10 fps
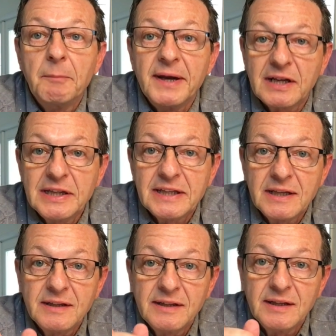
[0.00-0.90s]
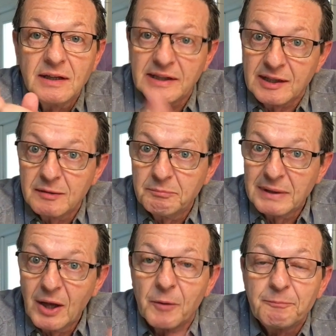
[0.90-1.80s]
by clicking the link
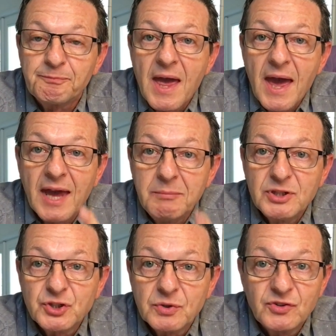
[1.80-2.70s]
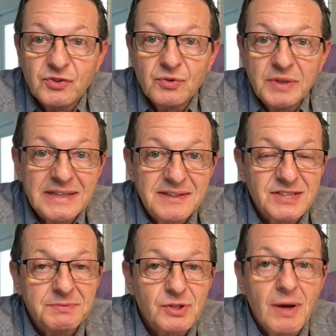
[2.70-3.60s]
below. And be sure to hit the
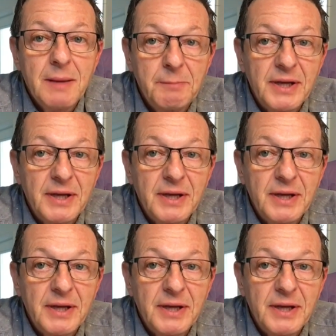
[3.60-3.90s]
subscribe